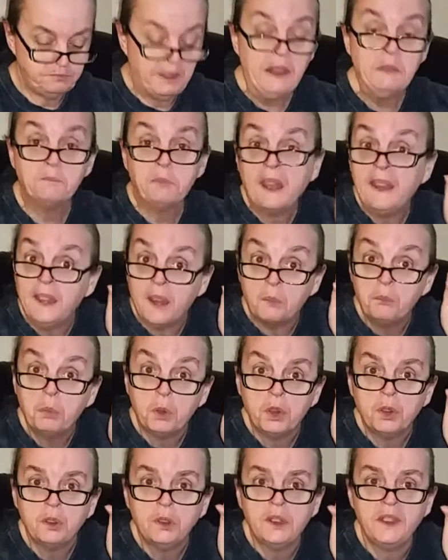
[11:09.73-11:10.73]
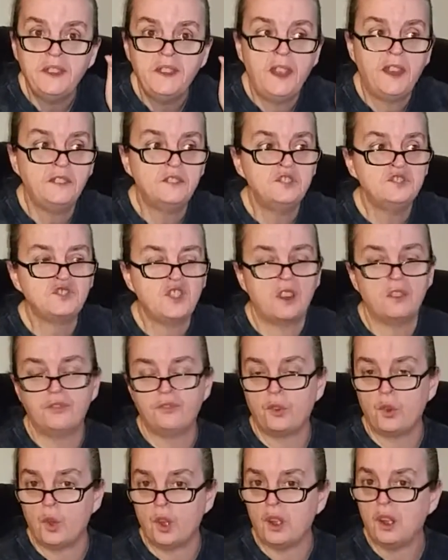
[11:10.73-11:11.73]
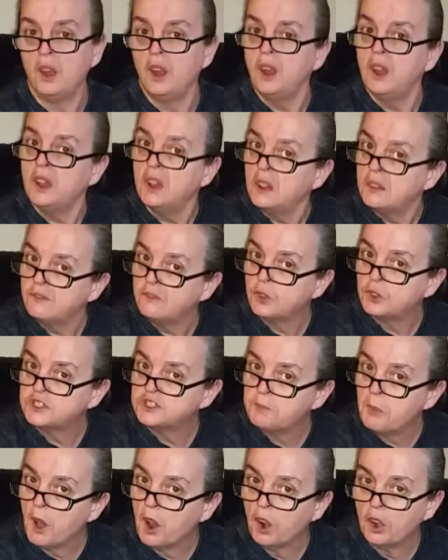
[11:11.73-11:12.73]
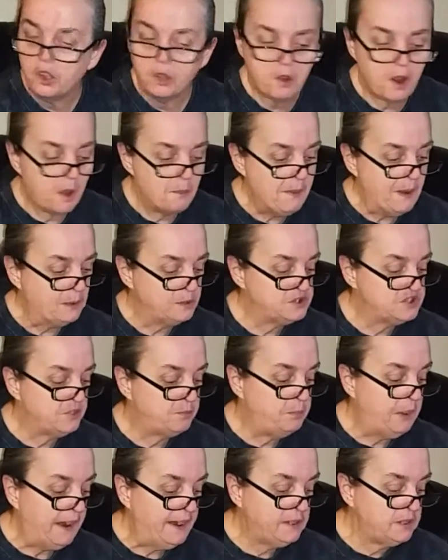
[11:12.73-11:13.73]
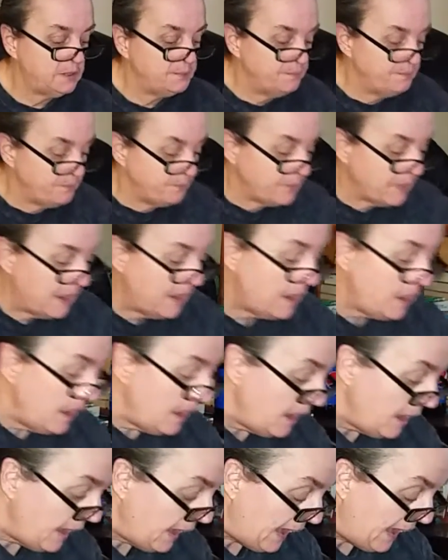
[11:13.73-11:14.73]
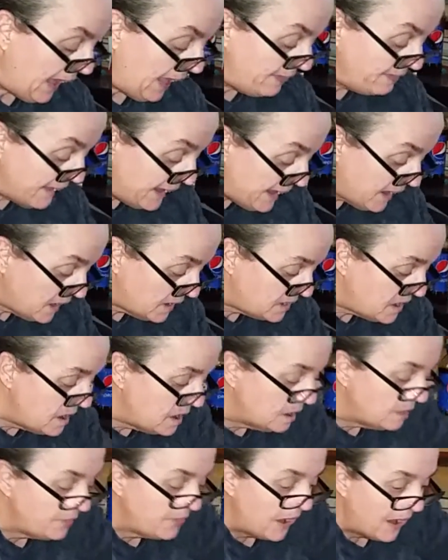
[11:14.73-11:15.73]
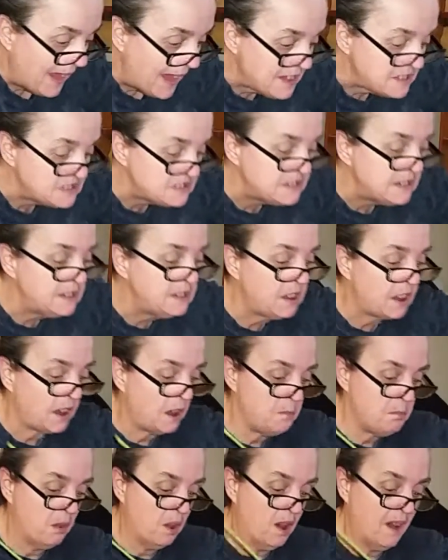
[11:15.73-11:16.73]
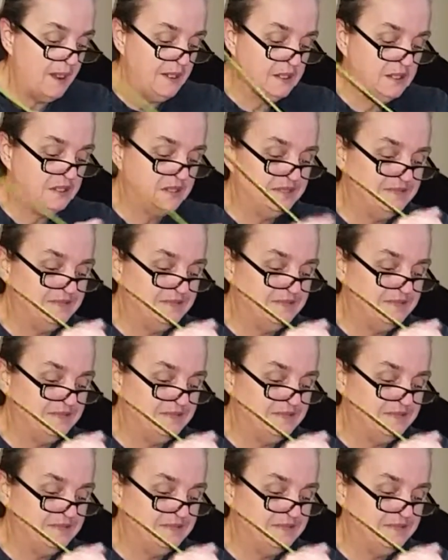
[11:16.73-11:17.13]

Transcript: paint by number containers are for smaller amounts of paint. And then the last thing that I bought